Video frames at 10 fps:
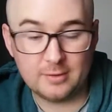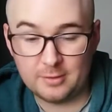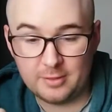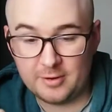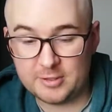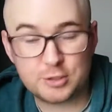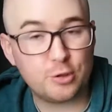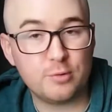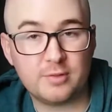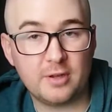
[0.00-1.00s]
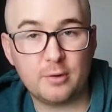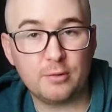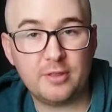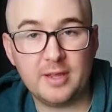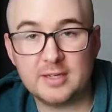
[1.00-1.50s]
There is truth in all
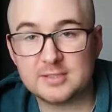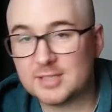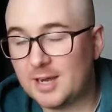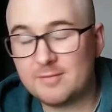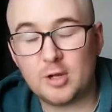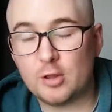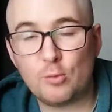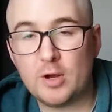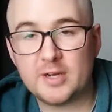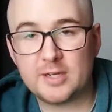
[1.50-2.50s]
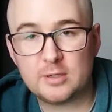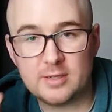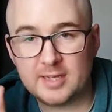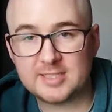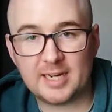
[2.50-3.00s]
things. I haven't got the wording
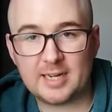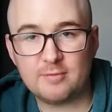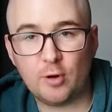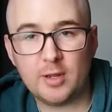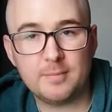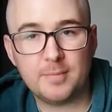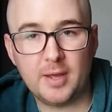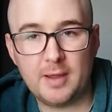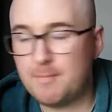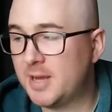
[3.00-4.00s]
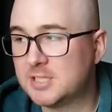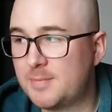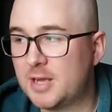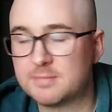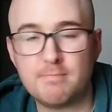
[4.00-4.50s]
exactly right, but it makes
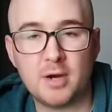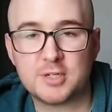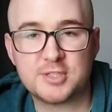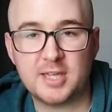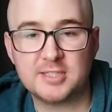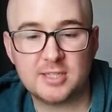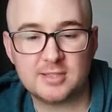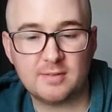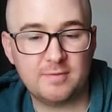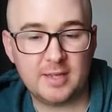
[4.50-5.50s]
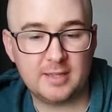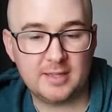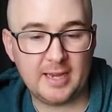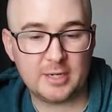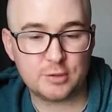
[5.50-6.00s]
about as much sense as the thing in
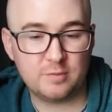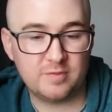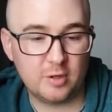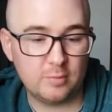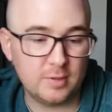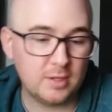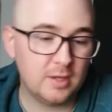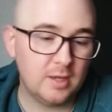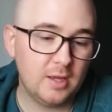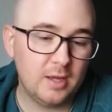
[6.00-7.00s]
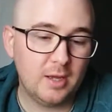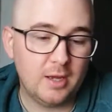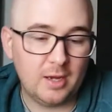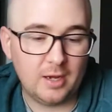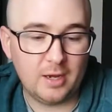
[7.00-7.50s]
the actual film.
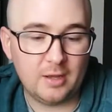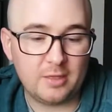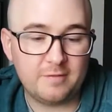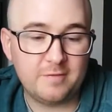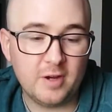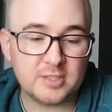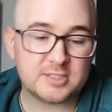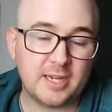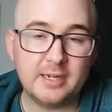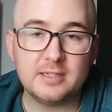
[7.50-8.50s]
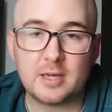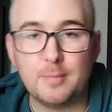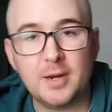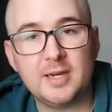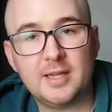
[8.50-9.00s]
The first scene,
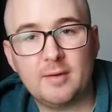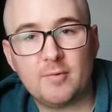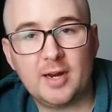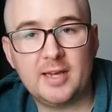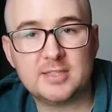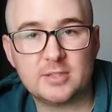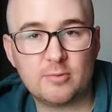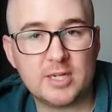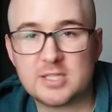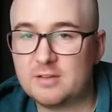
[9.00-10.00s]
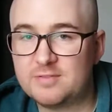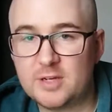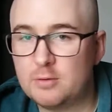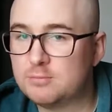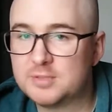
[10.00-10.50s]
completely unrelated to the rest of the
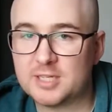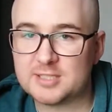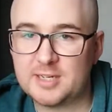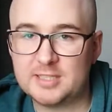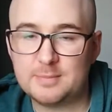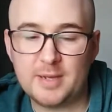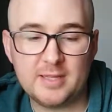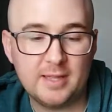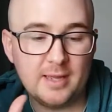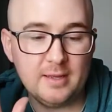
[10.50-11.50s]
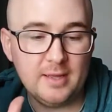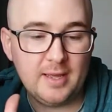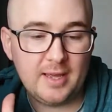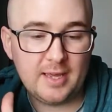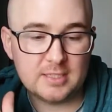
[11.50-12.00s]
film, doesn't need to be there,
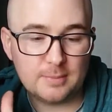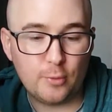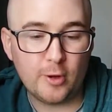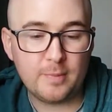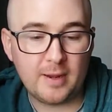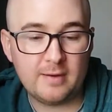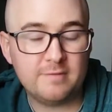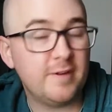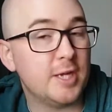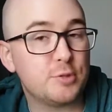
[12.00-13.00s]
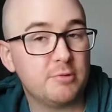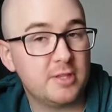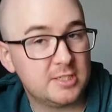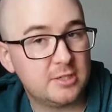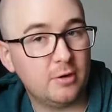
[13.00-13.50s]
is a boy playing fetch with his
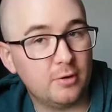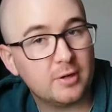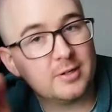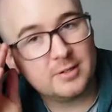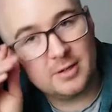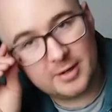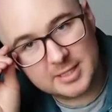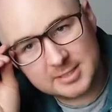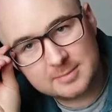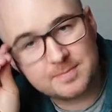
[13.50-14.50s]
dog. Nice.